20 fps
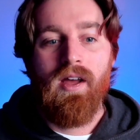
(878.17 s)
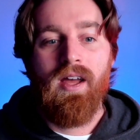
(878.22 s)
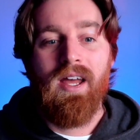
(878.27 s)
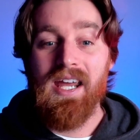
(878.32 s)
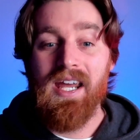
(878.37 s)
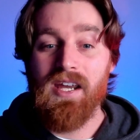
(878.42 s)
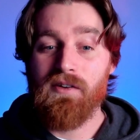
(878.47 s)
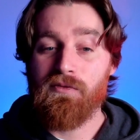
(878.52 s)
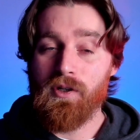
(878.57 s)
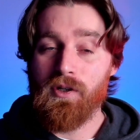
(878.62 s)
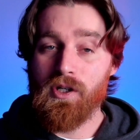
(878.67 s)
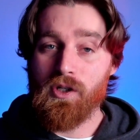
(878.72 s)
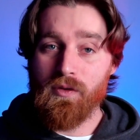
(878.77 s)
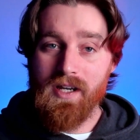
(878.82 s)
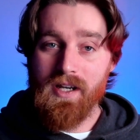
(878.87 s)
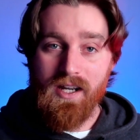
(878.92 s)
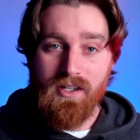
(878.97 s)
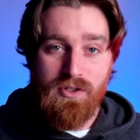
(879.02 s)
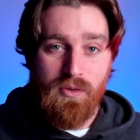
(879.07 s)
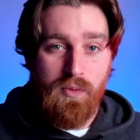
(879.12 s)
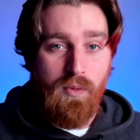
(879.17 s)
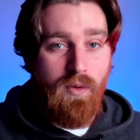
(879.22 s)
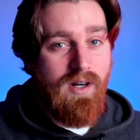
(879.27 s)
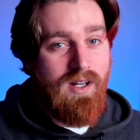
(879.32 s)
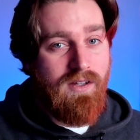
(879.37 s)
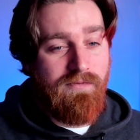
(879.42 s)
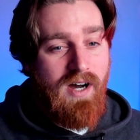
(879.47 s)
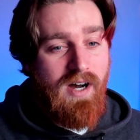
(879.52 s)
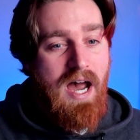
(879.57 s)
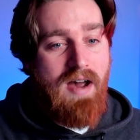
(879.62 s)
If we create
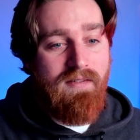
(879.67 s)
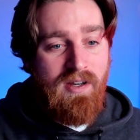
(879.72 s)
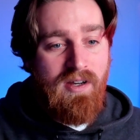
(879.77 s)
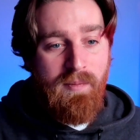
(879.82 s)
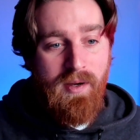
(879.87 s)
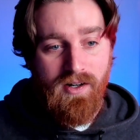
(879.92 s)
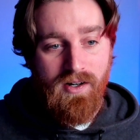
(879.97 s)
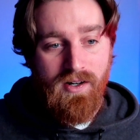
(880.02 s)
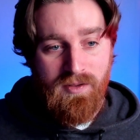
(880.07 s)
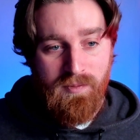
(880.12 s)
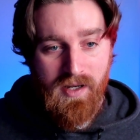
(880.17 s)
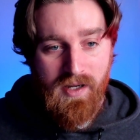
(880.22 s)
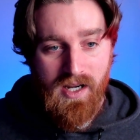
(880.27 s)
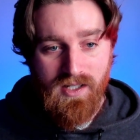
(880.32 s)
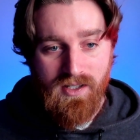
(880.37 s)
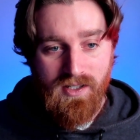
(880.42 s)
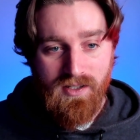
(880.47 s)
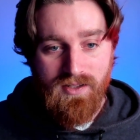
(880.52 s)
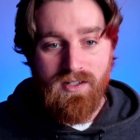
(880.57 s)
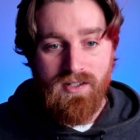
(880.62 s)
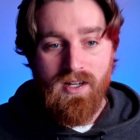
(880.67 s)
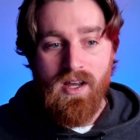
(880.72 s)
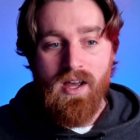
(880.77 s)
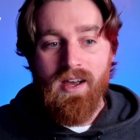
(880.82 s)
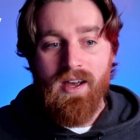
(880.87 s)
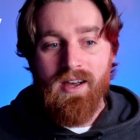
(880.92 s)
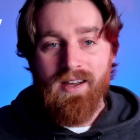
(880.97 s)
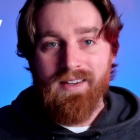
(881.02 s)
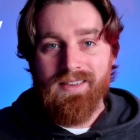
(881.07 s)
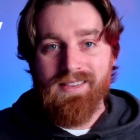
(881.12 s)
25 comparison pages,
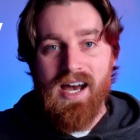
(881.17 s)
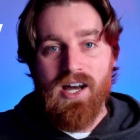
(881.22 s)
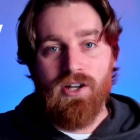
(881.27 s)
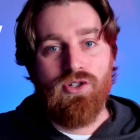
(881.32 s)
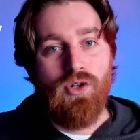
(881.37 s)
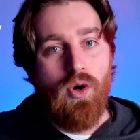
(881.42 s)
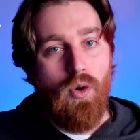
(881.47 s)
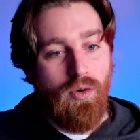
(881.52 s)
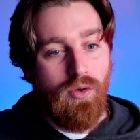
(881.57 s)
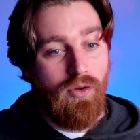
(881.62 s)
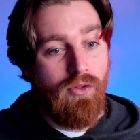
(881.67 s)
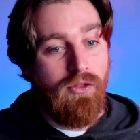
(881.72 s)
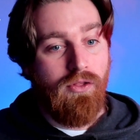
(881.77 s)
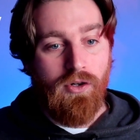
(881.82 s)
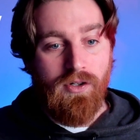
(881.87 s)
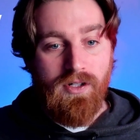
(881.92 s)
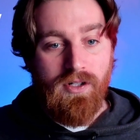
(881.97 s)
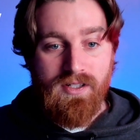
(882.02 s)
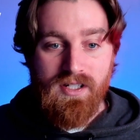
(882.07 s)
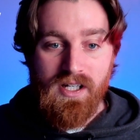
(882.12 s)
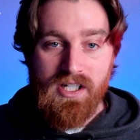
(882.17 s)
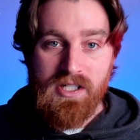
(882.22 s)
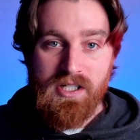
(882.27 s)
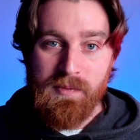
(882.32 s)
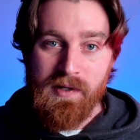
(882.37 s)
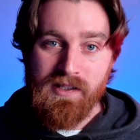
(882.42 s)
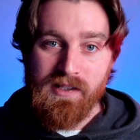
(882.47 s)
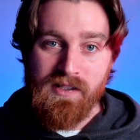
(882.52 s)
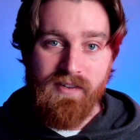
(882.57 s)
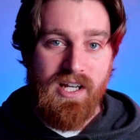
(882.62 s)
That total
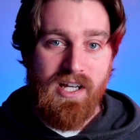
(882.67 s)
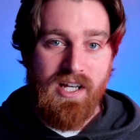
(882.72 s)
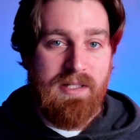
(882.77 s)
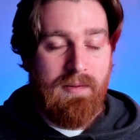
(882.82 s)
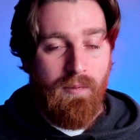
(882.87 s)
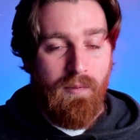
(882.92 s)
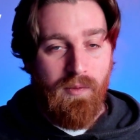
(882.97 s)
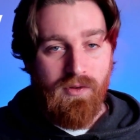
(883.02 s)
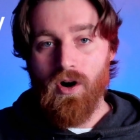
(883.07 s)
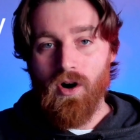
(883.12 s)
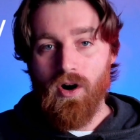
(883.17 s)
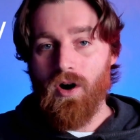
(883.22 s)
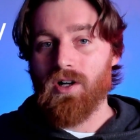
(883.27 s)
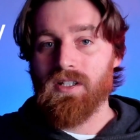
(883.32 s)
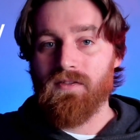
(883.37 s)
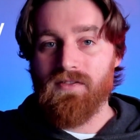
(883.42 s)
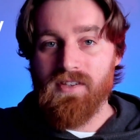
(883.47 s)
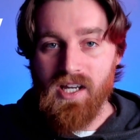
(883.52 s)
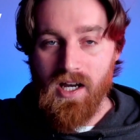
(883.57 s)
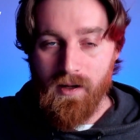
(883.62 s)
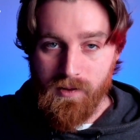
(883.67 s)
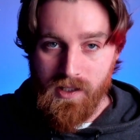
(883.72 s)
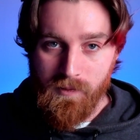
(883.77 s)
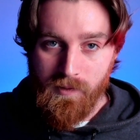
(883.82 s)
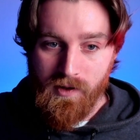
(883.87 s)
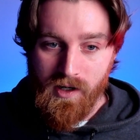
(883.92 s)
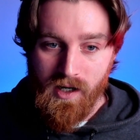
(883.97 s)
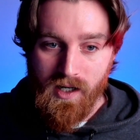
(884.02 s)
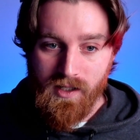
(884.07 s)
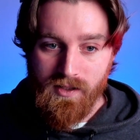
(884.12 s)
36-month investment with all of the upkeep
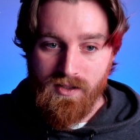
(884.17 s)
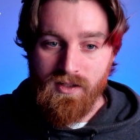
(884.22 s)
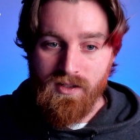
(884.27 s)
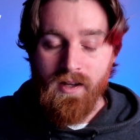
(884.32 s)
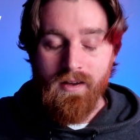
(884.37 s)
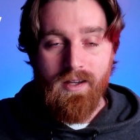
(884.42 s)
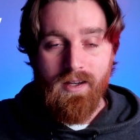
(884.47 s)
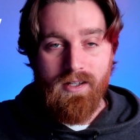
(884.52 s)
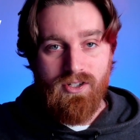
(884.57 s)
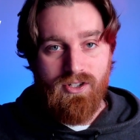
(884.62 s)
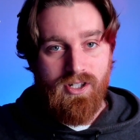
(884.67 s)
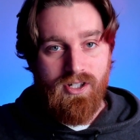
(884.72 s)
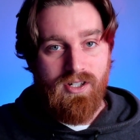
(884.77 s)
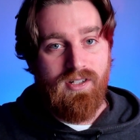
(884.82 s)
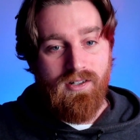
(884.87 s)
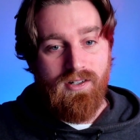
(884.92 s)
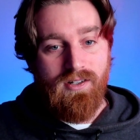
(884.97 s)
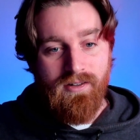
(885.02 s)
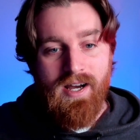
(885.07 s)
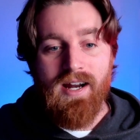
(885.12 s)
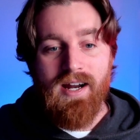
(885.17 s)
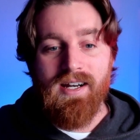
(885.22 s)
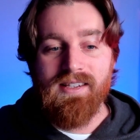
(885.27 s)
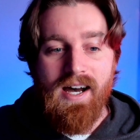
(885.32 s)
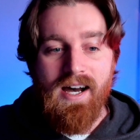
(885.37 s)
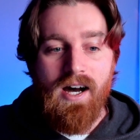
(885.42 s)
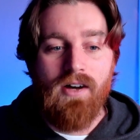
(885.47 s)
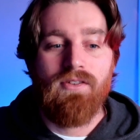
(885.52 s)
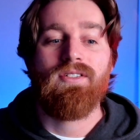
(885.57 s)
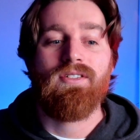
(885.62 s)
costs is just under
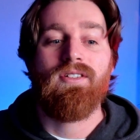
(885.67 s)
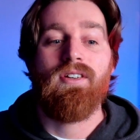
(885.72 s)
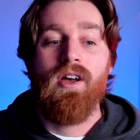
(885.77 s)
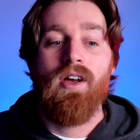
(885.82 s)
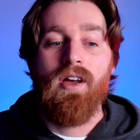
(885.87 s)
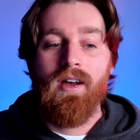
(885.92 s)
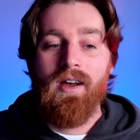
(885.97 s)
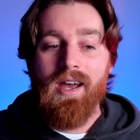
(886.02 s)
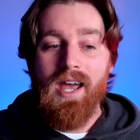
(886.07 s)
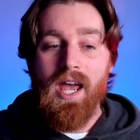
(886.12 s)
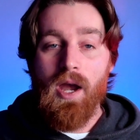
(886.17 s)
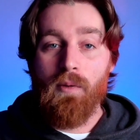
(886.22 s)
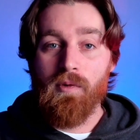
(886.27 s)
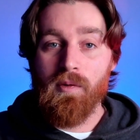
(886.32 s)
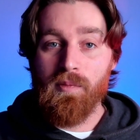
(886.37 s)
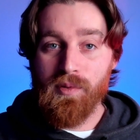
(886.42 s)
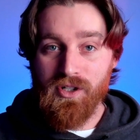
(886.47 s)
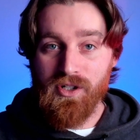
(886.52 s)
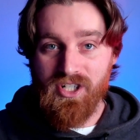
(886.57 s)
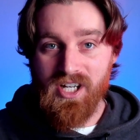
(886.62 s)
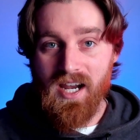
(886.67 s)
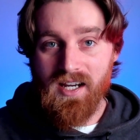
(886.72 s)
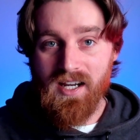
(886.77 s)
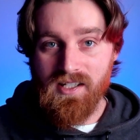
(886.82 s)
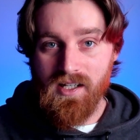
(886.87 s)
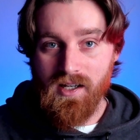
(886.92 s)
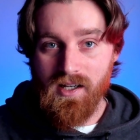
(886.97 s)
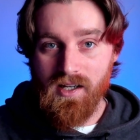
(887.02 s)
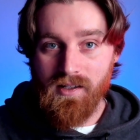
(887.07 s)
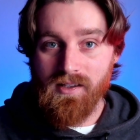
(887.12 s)
90,000, and we're
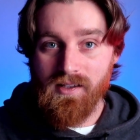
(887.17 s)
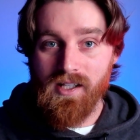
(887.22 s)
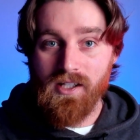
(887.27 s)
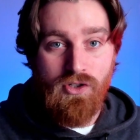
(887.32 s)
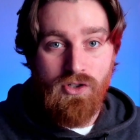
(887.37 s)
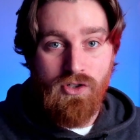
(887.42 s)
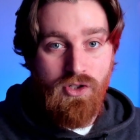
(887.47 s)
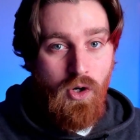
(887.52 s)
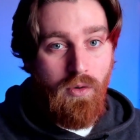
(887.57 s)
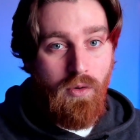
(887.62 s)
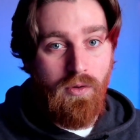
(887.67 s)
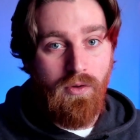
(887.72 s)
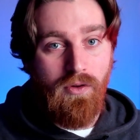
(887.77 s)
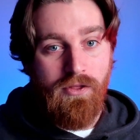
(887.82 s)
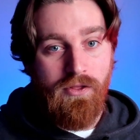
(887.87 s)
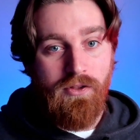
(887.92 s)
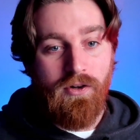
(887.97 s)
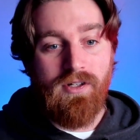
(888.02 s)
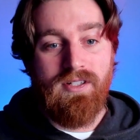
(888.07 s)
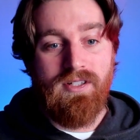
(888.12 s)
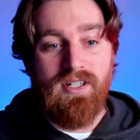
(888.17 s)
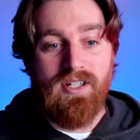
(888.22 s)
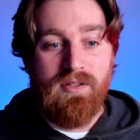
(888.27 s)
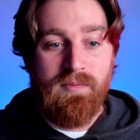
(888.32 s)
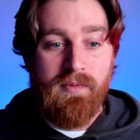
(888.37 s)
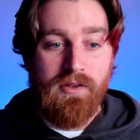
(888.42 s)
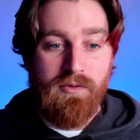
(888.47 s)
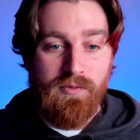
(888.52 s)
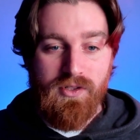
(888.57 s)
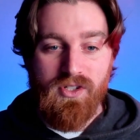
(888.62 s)
projecting that the total
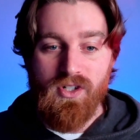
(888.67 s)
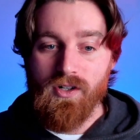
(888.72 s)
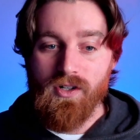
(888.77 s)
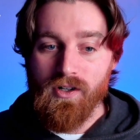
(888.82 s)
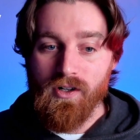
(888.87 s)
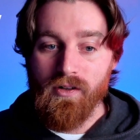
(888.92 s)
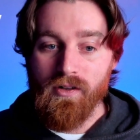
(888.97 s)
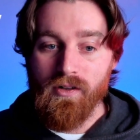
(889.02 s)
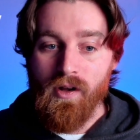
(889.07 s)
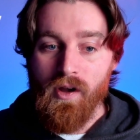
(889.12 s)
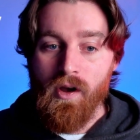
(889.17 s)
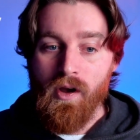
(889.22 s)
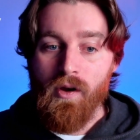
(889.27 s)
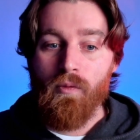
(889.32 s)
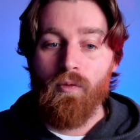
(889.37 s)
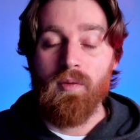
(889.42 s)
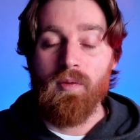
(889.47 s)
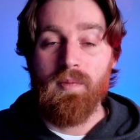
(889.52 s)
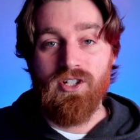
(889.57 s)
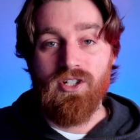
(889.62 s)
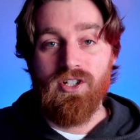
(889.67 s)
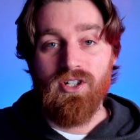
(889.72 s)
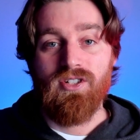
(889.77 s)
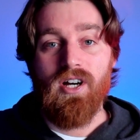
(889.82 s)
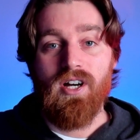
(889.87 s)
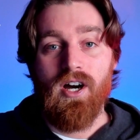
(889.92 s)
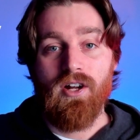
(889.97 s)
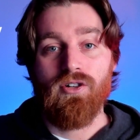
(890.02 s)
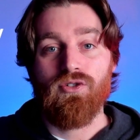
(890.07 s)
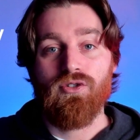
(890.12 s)
36-month return would be just
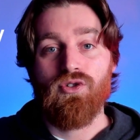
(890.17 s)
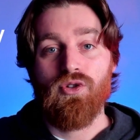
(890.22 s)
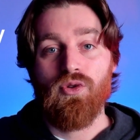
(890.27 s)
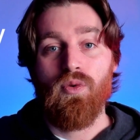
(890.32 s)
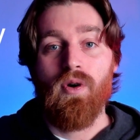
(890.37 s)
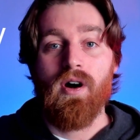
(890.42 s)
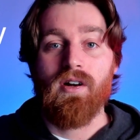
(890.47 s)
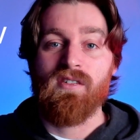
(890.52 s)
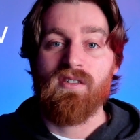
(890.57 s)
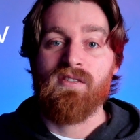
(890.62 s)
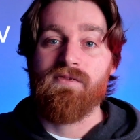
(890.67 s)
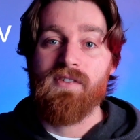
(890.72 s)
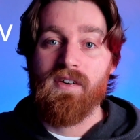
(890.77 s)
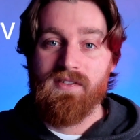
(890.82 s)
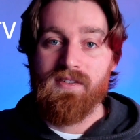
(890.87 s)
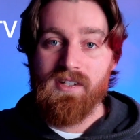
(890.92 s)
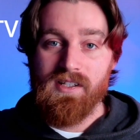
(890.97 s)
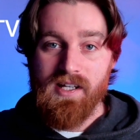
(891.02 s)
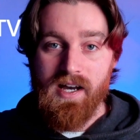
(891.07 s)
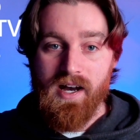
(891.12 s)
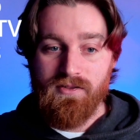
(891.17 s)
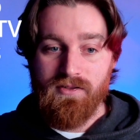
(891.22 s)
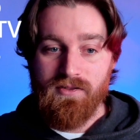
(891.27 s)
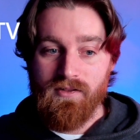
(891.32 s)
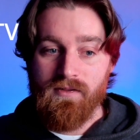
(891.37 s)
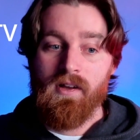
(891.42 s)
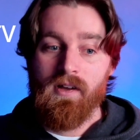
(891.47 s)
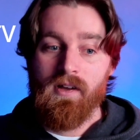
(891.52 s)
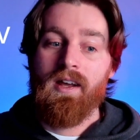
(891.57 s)
under 250,000.